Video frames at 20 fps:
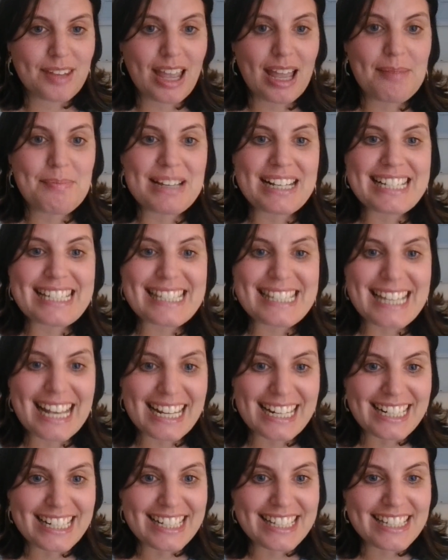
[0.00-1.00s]
I'm
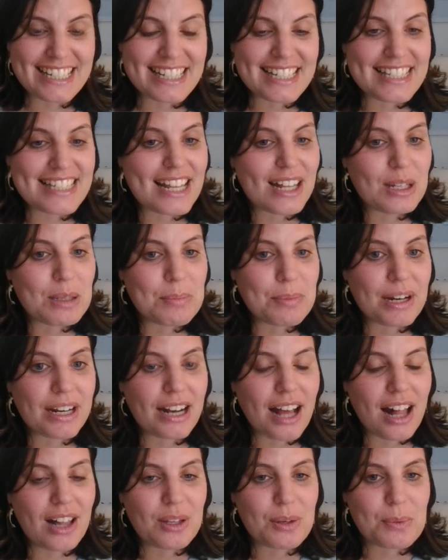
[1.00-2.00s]
excited to
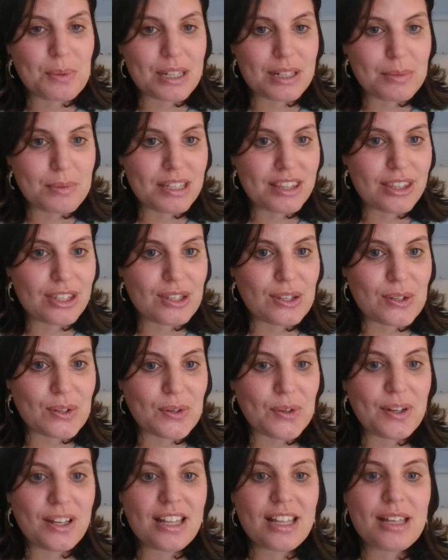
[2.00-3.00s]
celebrate Halloween with
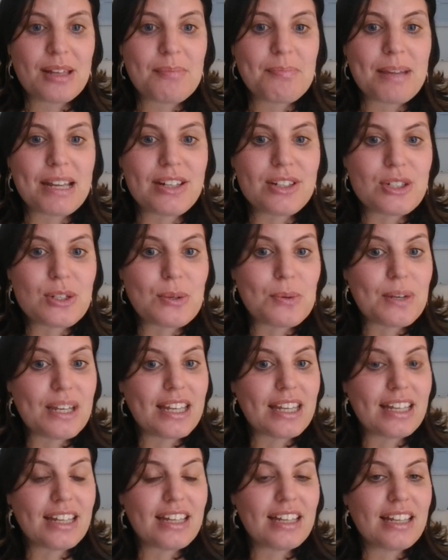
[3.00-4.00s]
you by
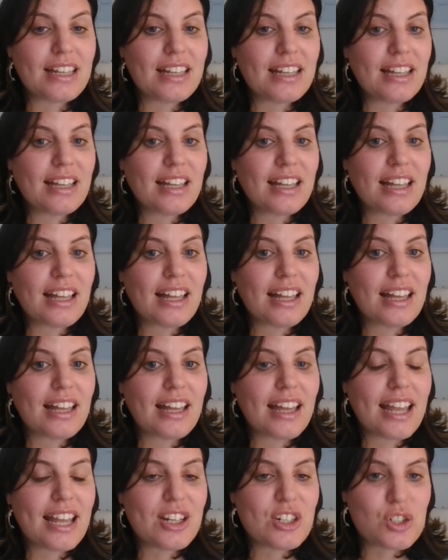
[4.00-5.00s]
doing
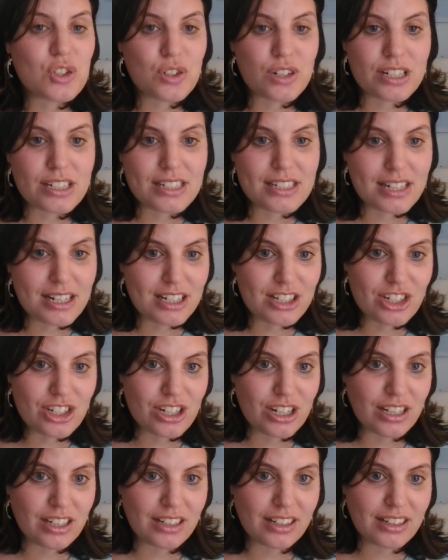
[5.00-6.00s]
a
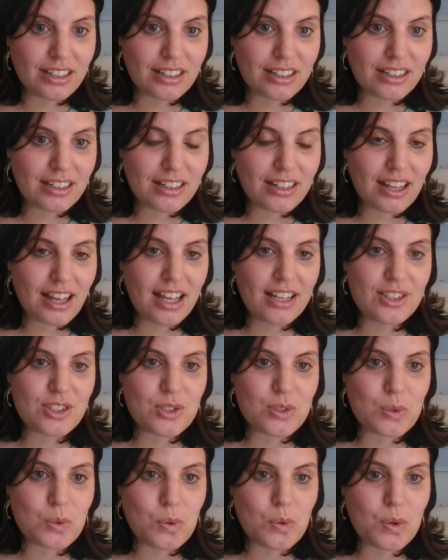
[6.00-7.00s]
tradition at
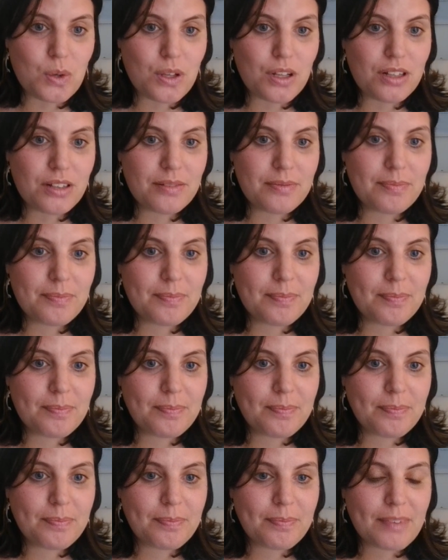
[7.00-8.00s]
school.
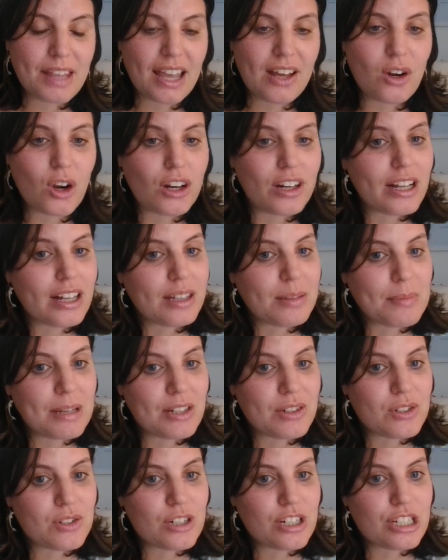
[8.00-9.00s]
At our
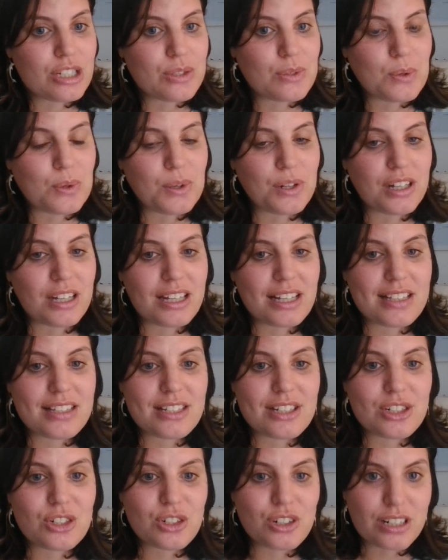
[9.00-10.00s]
elementary school, it's
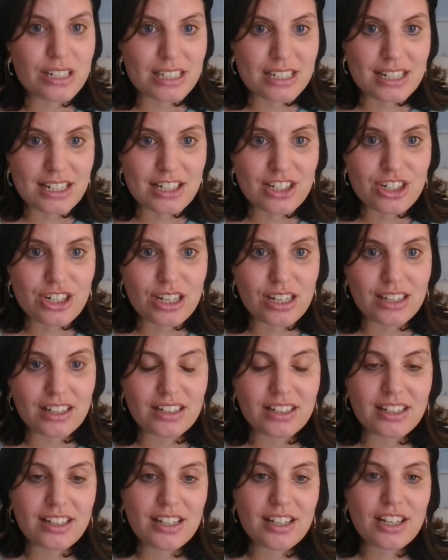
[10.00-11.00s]
a
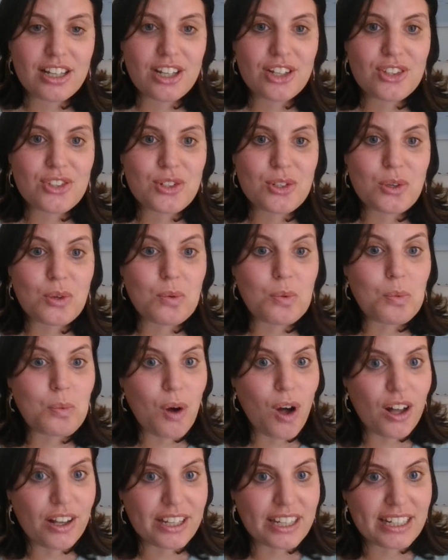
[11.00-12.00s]
tradition to
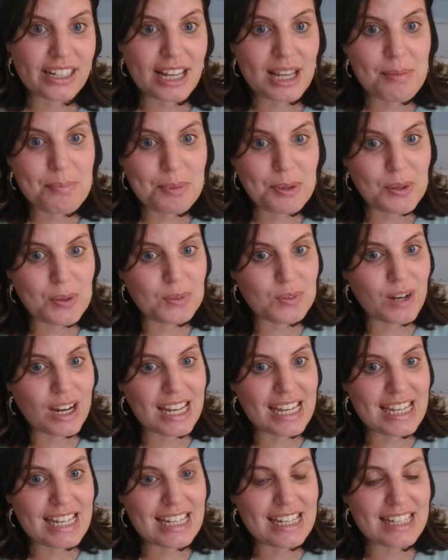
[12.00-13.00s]
walk in a
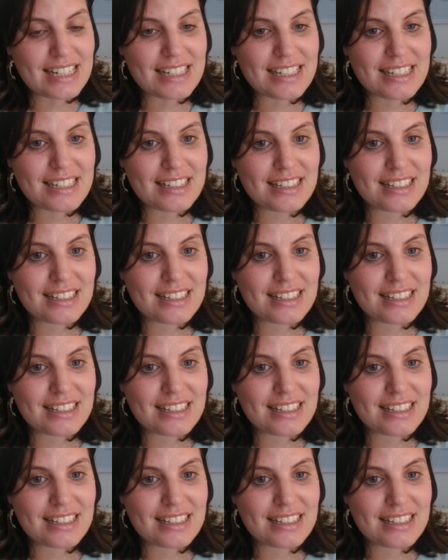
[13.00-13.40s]
parade.